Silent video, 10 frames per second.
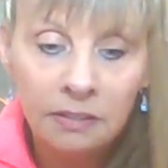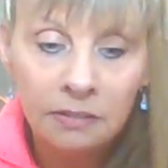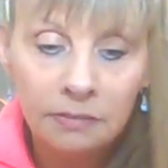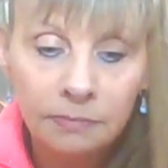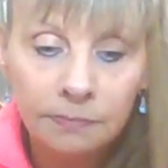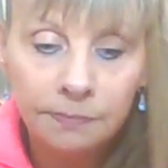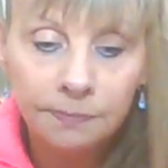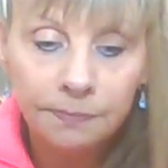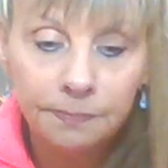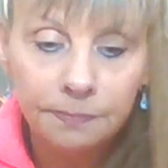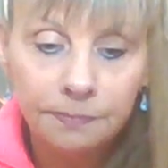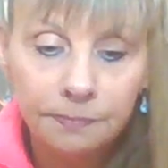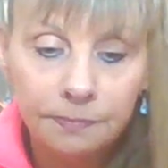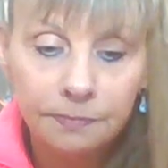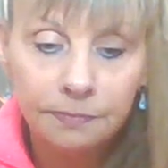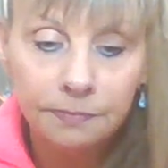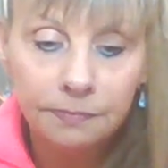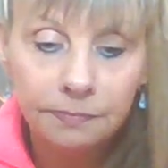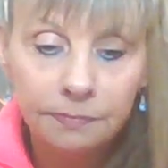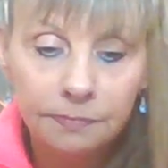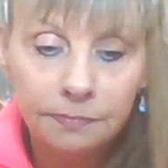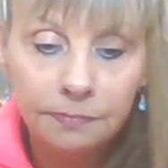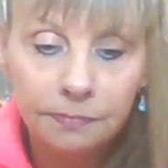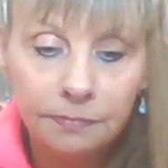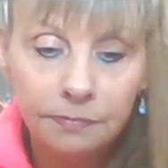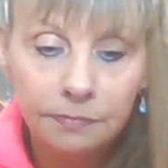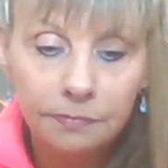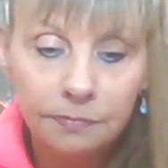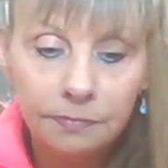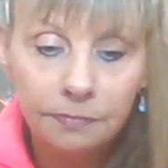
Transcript: (silence)